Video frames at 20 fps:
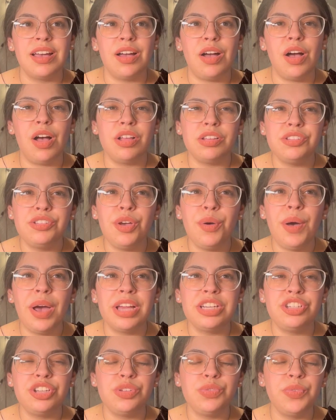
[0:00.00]
Also, I
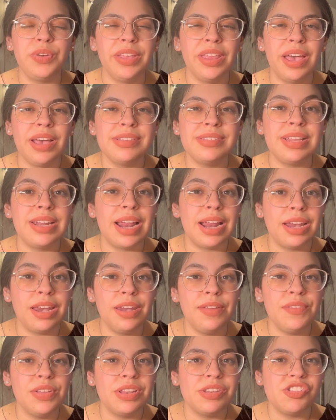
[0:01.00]
just realized that I didn't
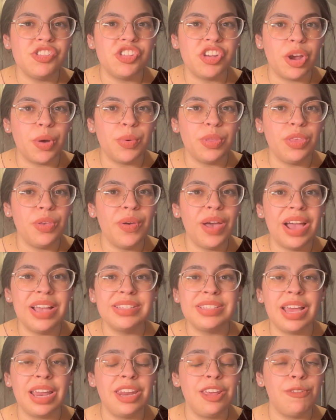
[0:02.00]
even share with you guys
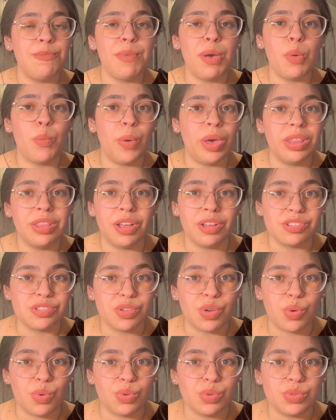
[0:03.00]
any of my weight loss
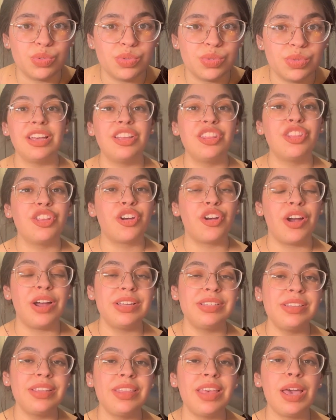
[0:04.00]
goals. The
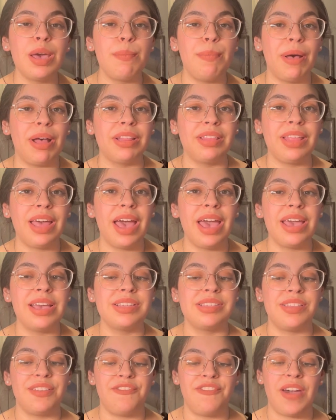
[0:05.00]
crazy thing about that
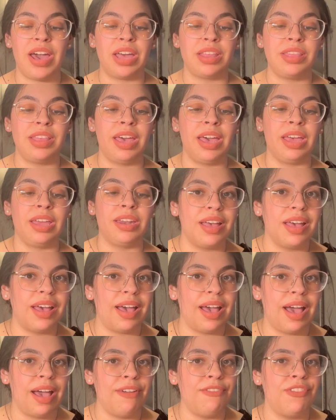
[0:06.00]
is the fact that
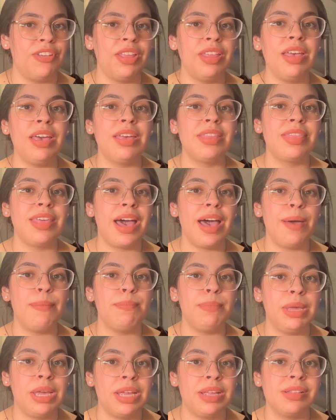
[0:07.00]
I feel like that
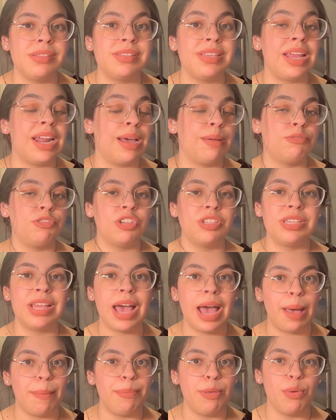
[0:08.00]
means that I'm just
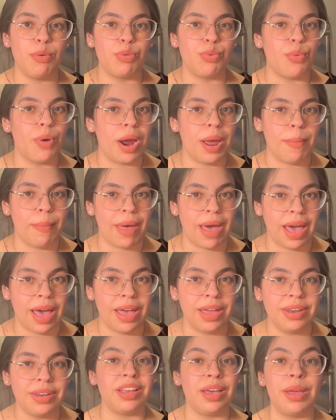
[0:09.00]
happy with where I'm
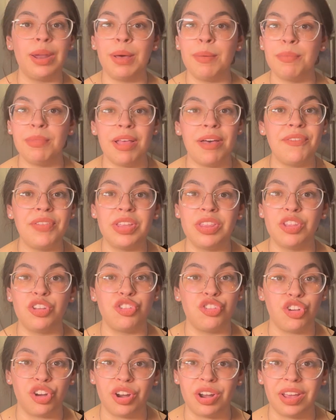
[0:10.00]
at and I'm loving the
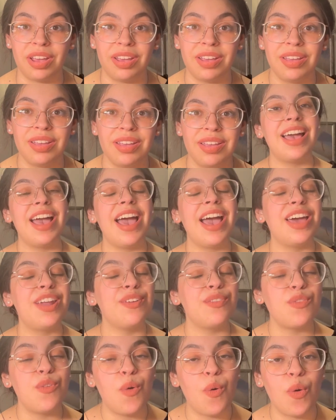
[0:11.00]
journey. And
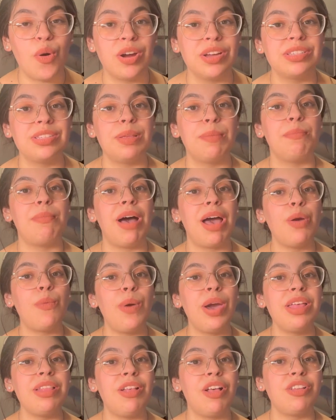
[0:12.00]
of course, my
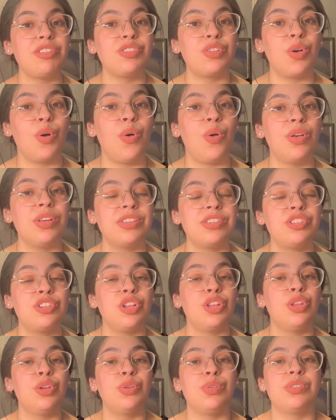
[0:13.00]
weight loss goal is to
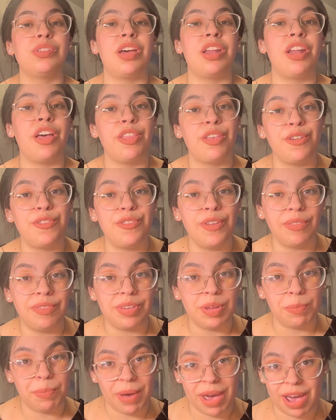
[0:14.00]
lose another
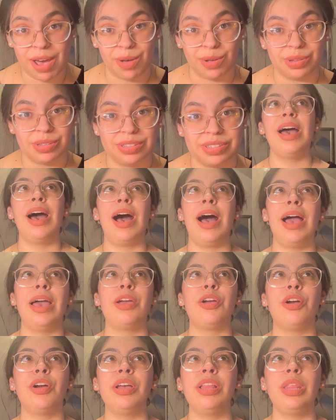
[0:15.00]
fifty pounds. I
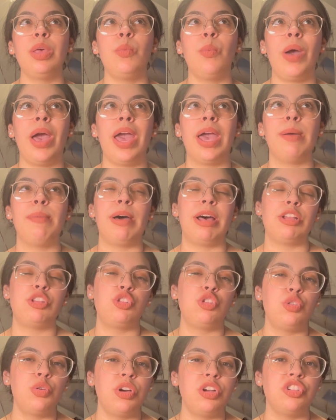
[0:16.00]
currently weigh about
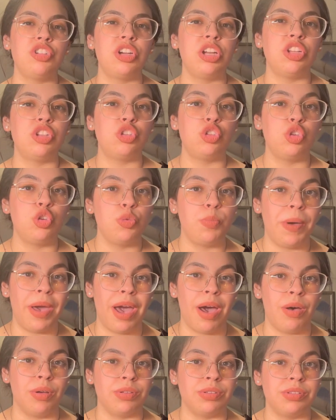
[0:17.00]
two hundred two
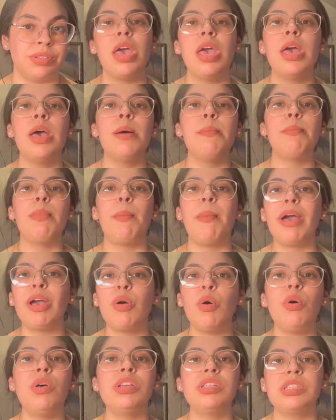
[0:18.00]
pounds, but my
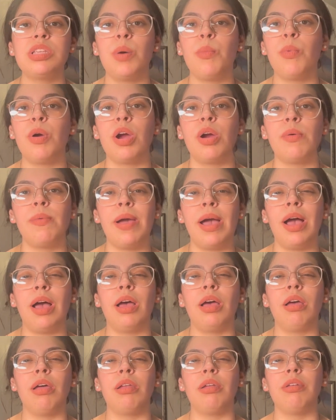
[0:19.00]
goal is somewhere
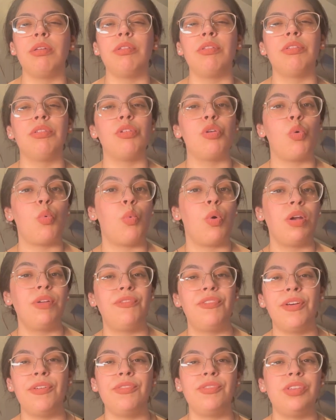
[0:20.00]
around one
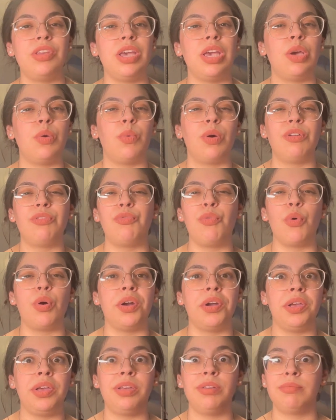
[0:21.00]
fifty, one
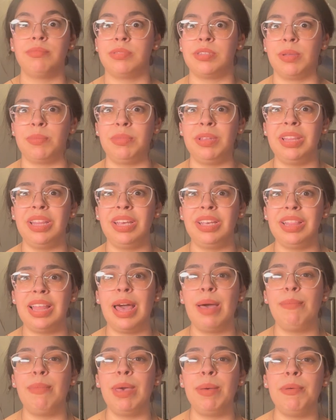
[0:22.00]
forty, something like
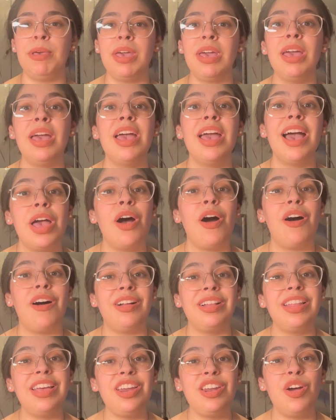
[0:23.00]
that maybe.
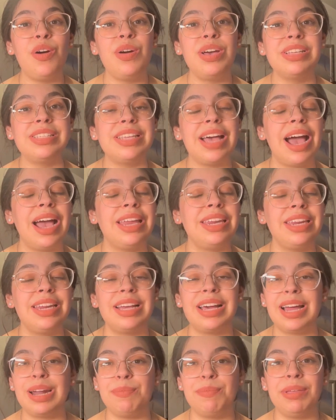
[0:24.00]
All I know is I need
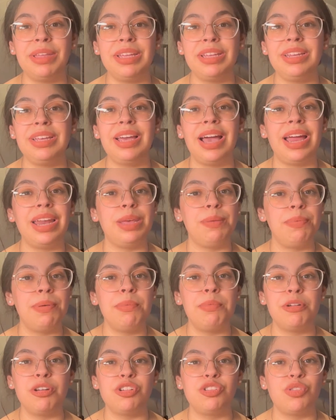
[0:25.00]
accountability. I need
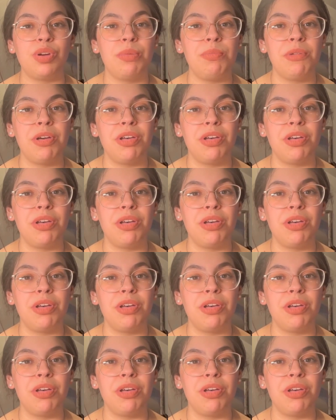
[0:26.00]
people to join me